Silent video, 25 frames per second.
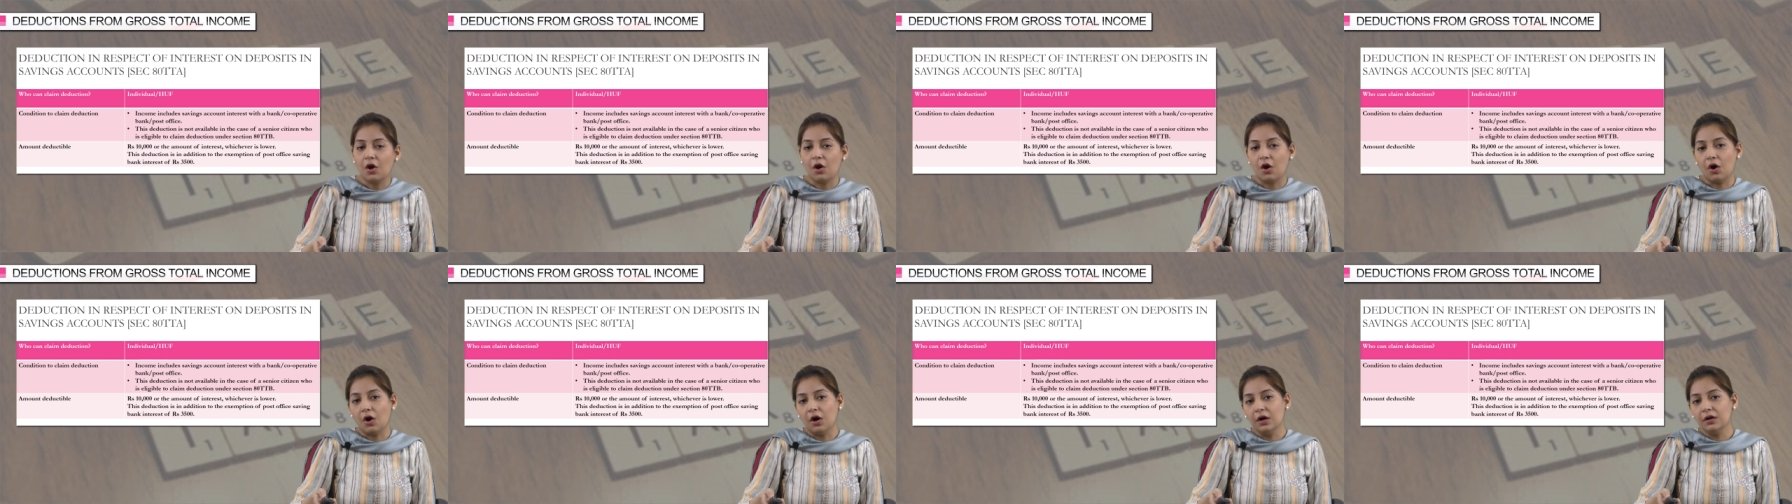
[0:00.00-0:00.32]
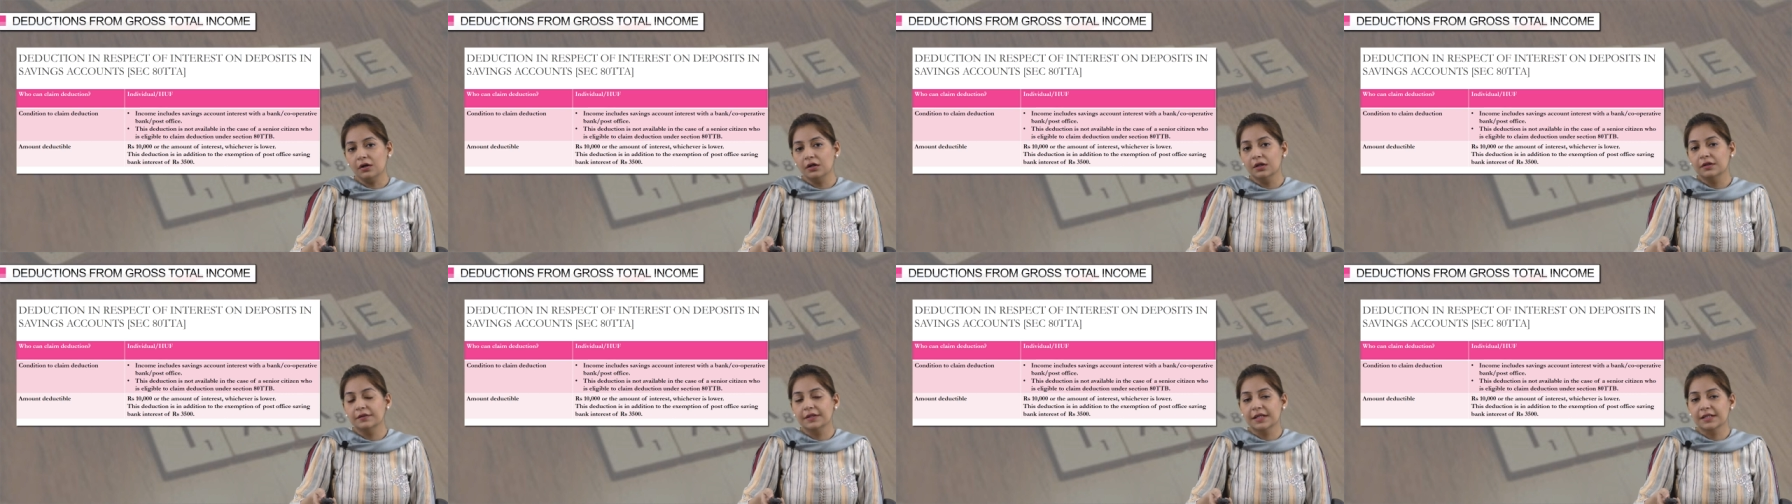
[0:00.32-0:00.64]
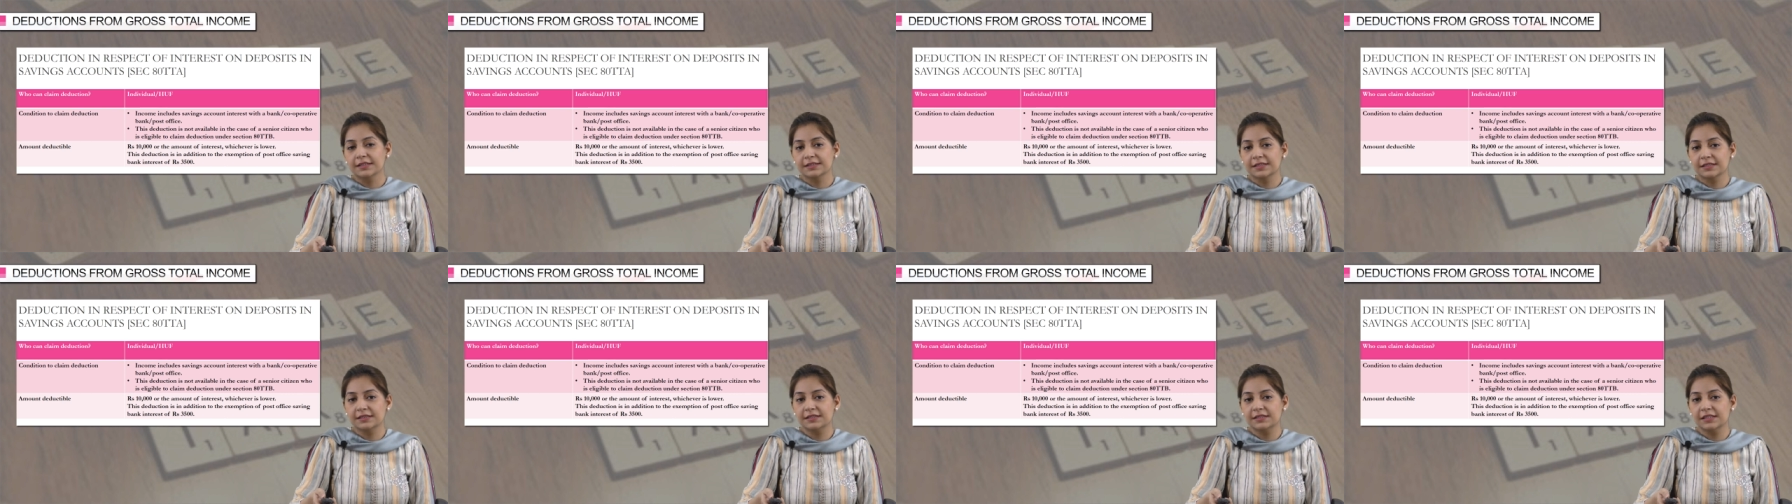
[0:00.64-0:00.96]
or
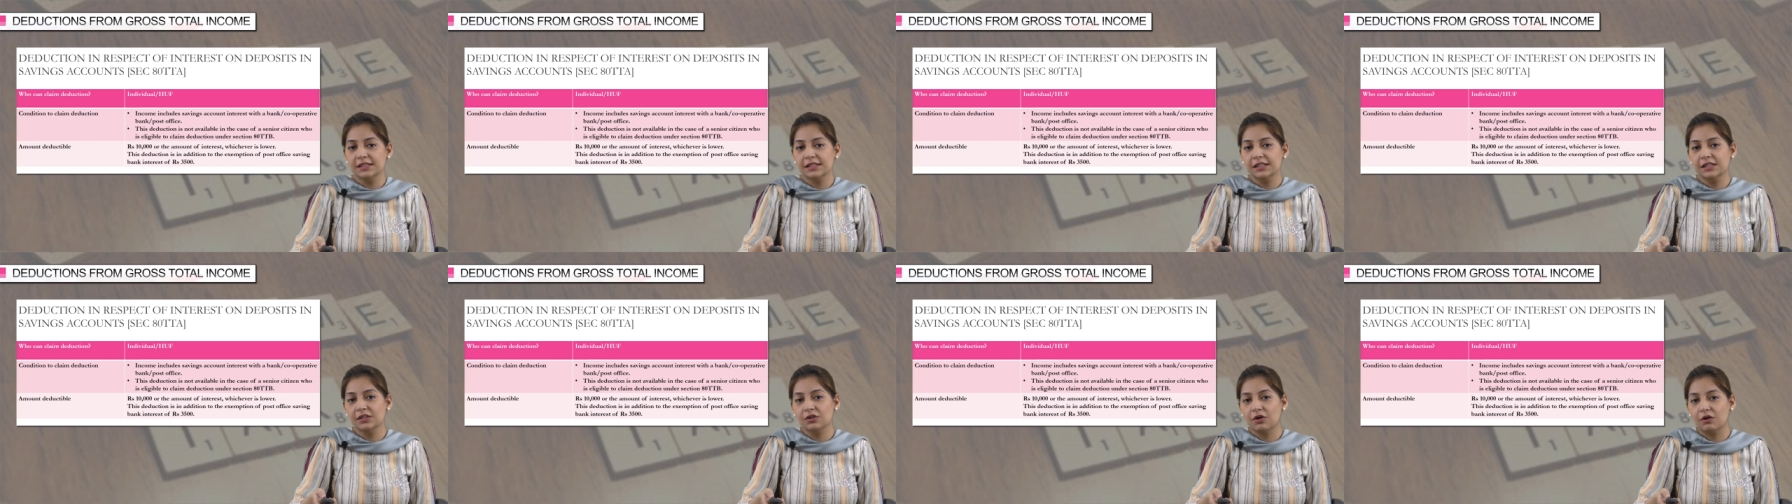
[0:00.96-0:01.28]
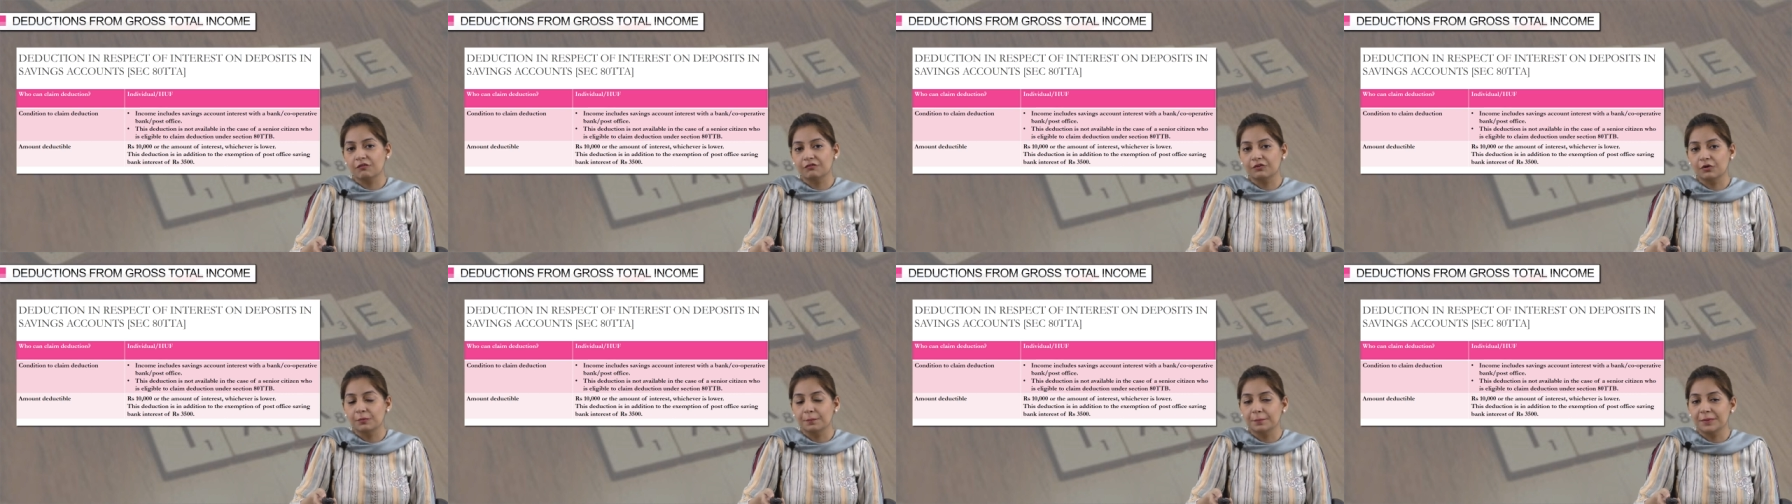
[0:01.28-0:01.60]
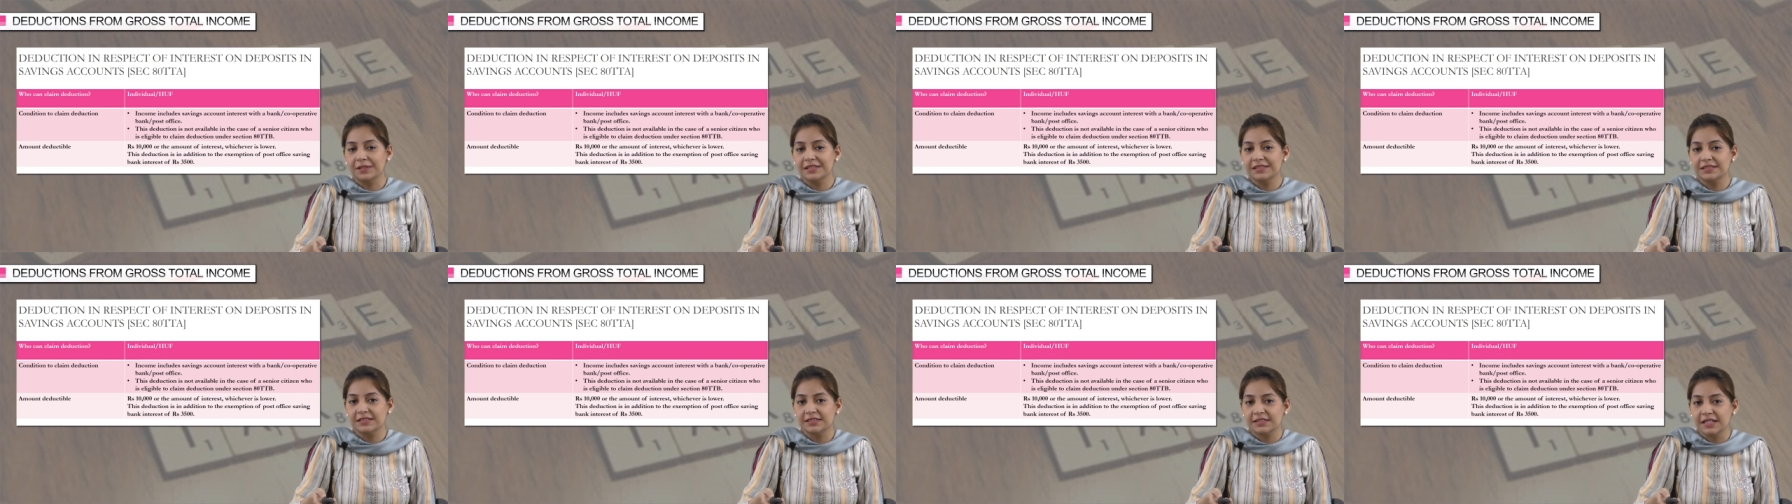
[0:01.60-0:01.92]
there is a ceiling of
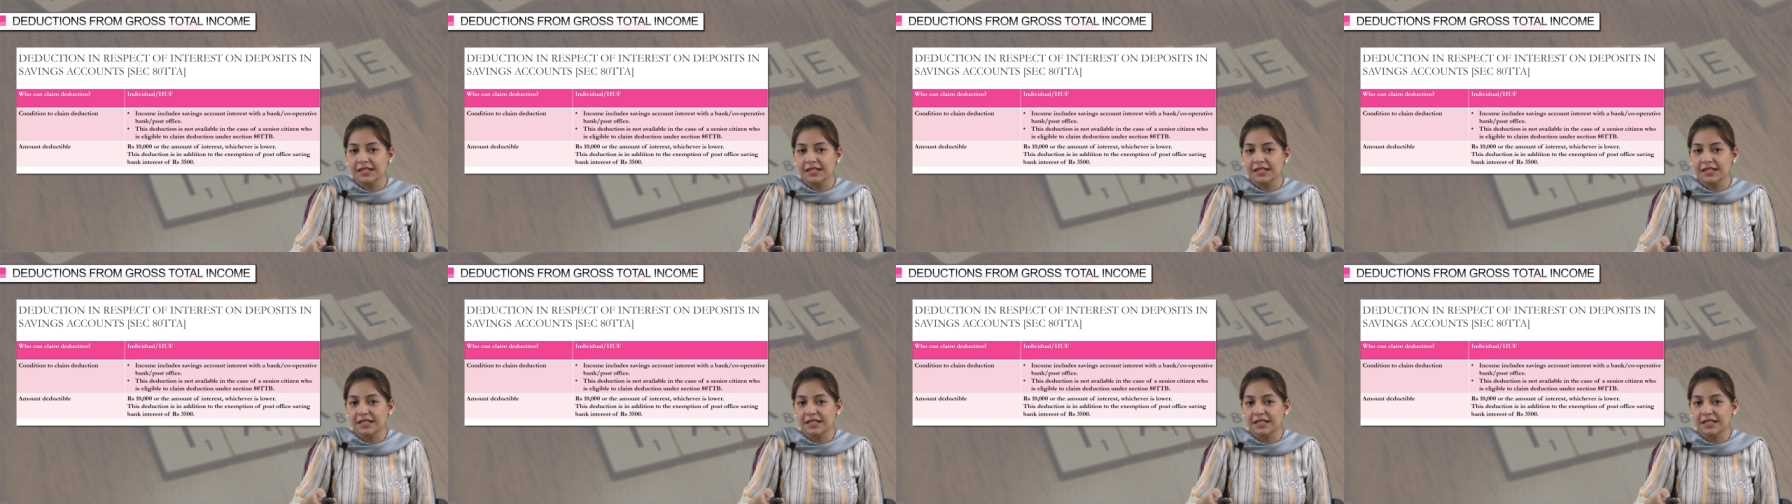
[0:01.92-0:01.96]
rupees